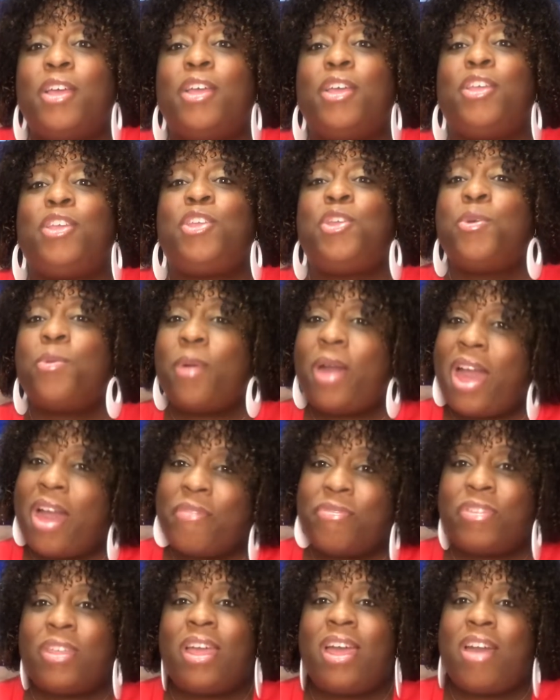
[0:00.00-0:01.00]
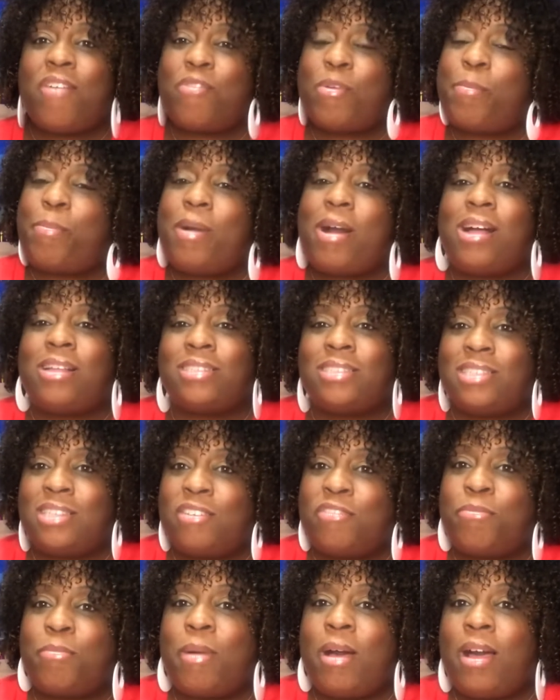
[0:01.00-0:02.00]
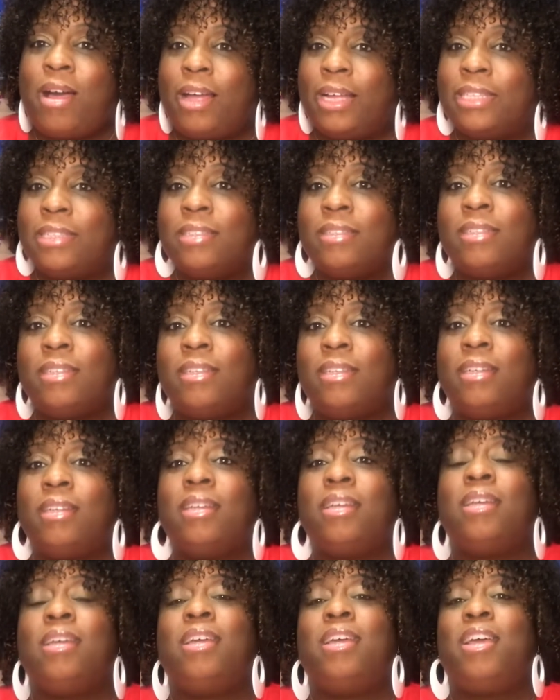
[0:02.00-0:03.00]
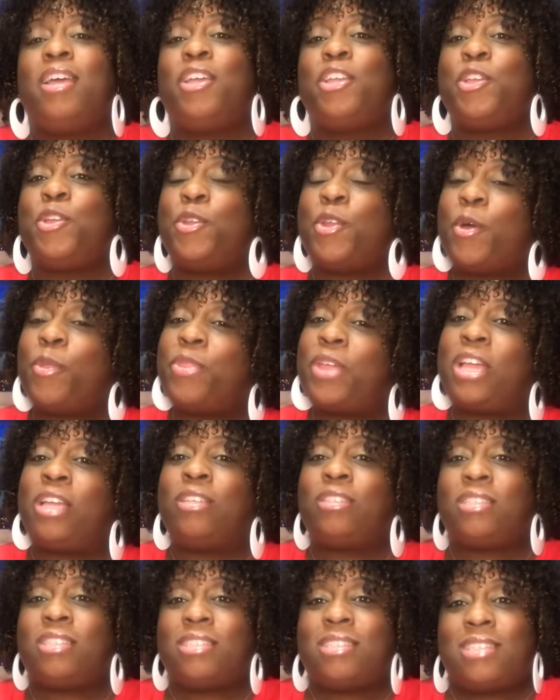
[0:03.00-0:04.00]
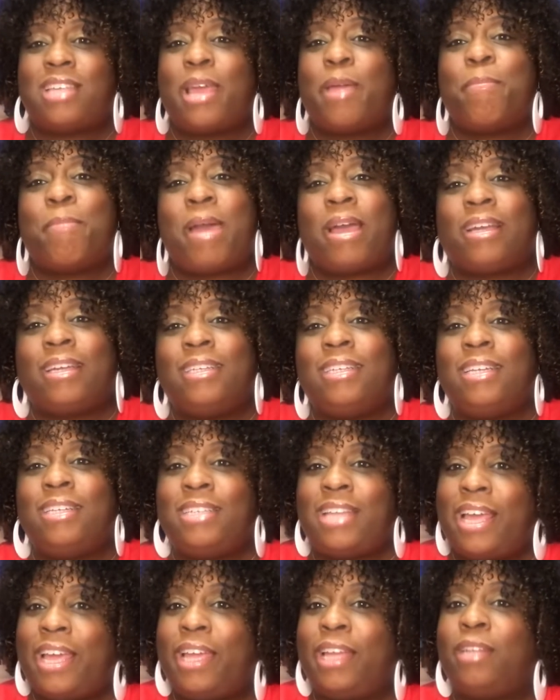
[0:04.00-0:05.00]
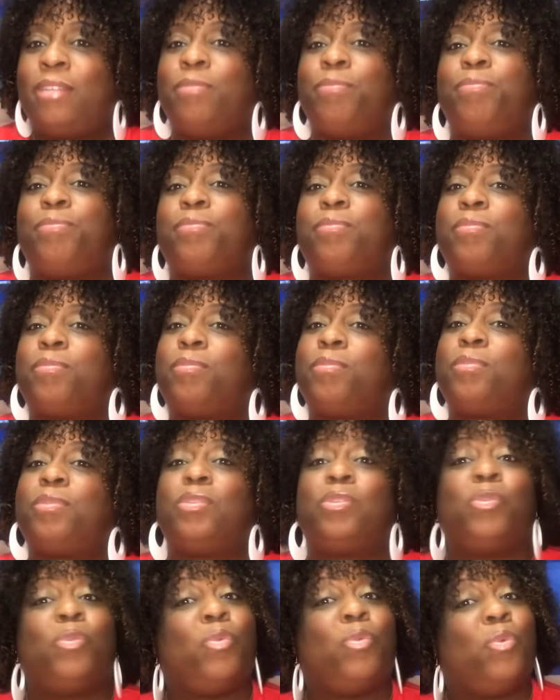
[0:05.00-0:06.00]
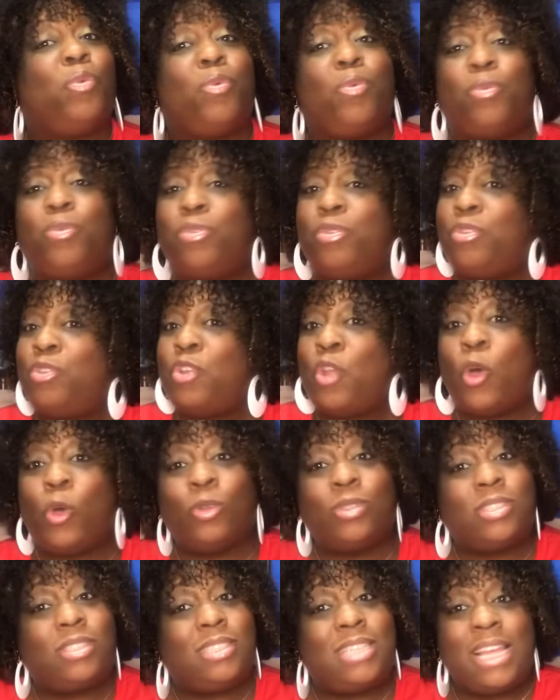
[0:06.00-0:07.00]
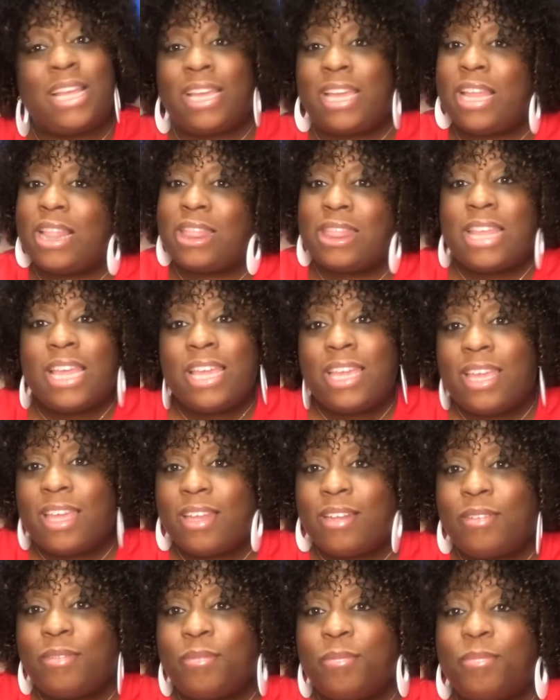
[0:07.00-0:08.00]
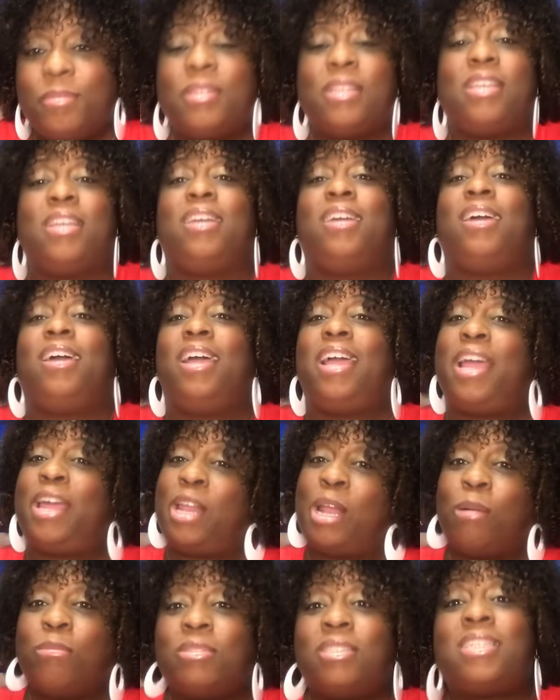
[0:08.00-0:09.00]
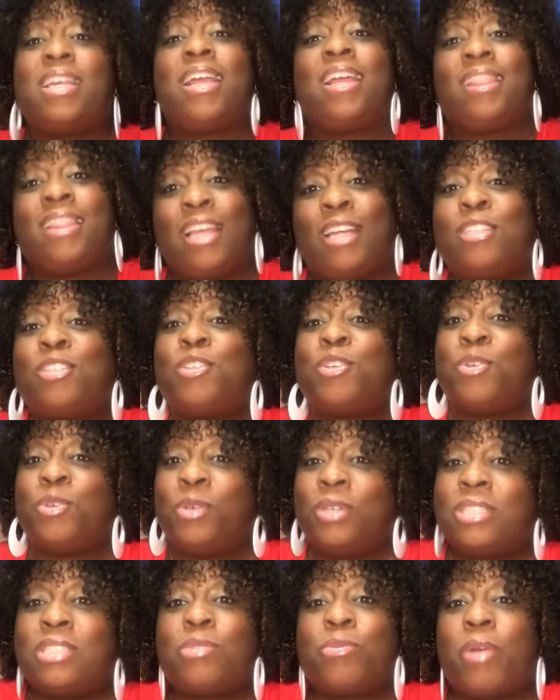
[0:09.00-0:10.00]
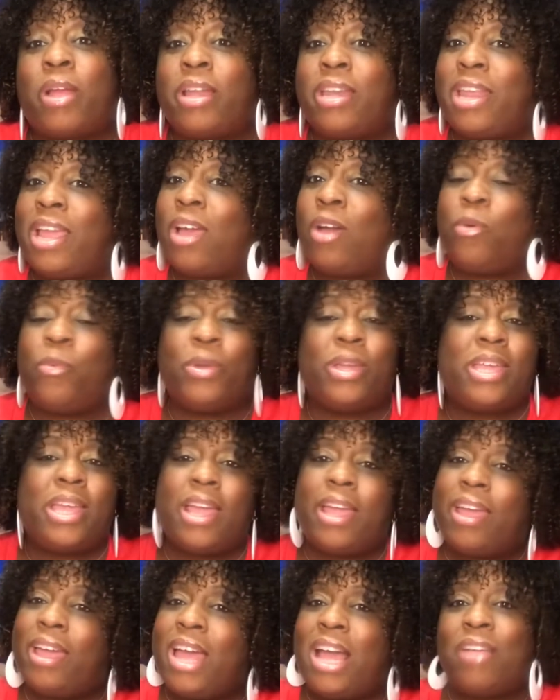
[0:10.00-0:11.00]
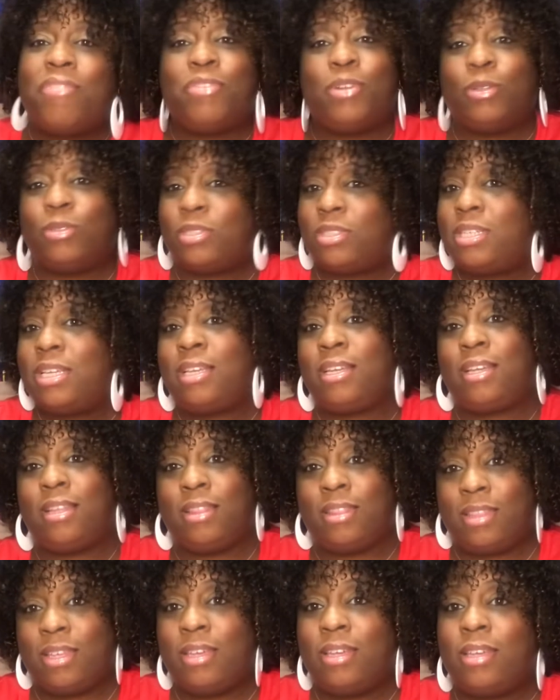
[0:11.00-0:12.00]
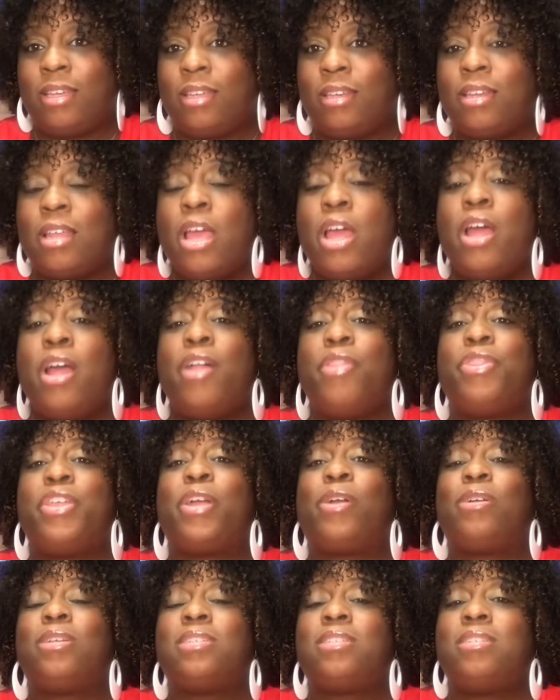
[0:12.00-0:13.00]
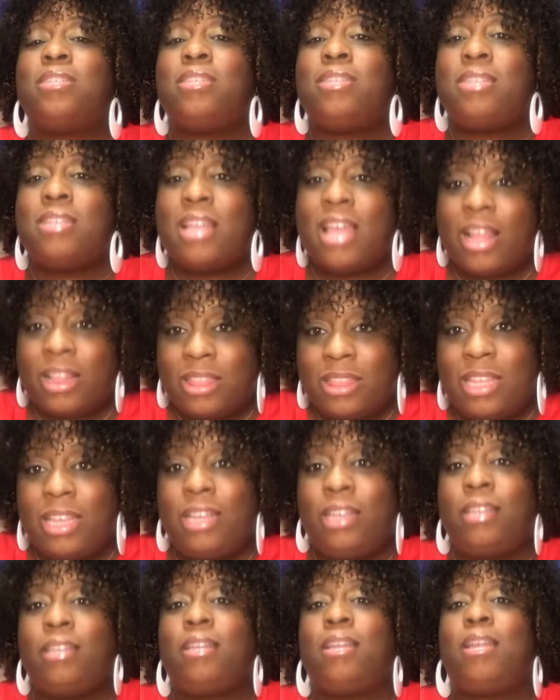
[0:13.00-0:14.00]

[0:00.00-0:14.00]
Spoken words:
you have to have a positive mind. They used to say back in the day, no stinking thinking. And I'm saying that to us right now. We can't have no stinking thinking. There is nothing